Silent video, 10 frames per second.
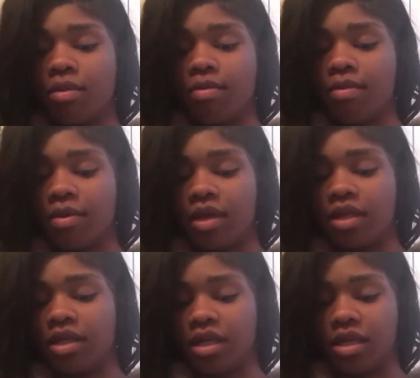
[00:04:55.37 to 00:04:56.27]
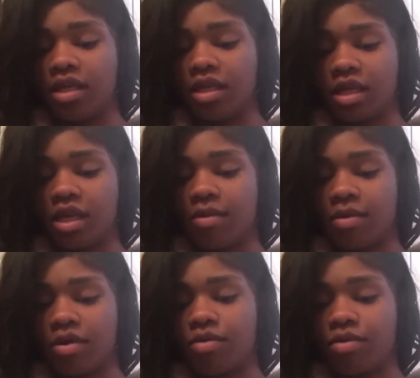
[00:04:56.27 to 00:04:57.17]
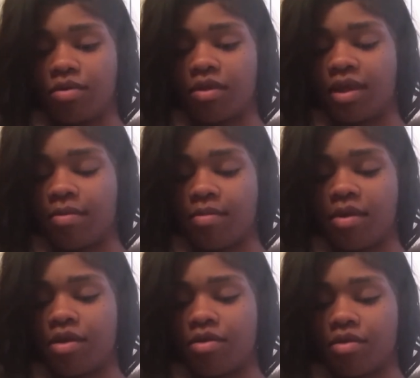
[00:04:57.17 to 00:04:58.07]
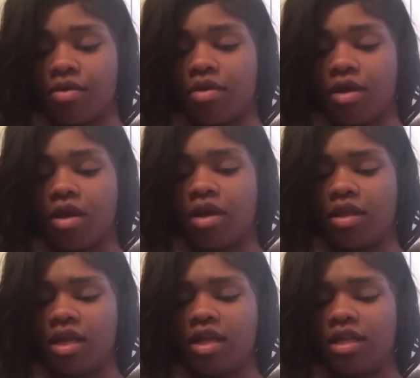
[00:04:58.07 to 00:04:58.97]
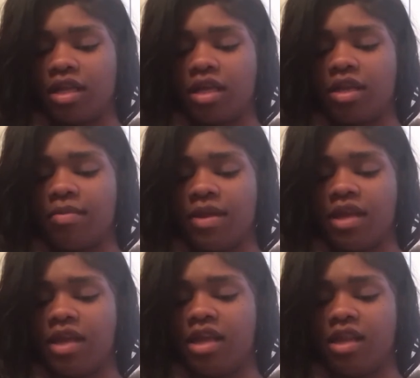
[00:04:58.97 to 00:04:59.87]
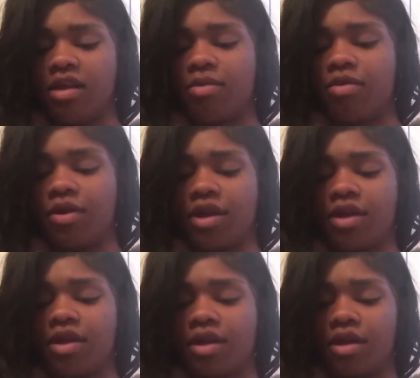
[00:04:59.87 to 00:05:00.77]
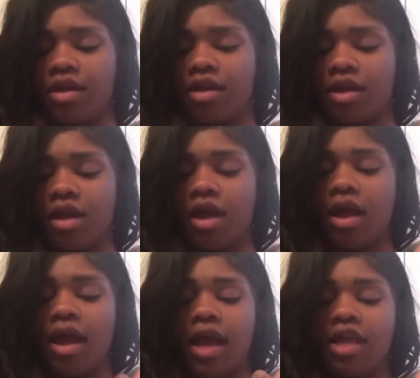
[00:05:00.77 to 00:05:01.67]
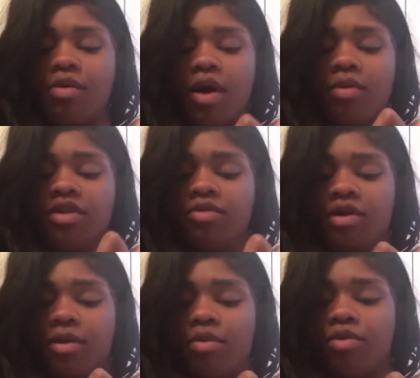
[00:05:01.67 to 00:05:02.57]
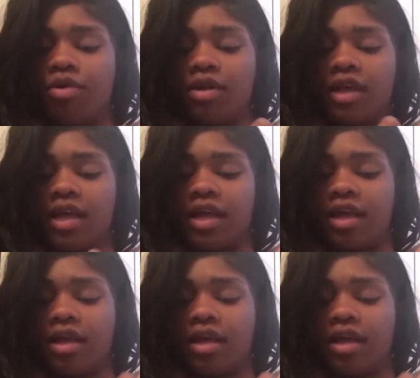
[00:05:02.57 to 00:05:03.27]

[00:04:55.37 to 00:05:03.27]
because it is a chemical, like metal. I think it's like gonna make it heat up quicker. And you always want to pour like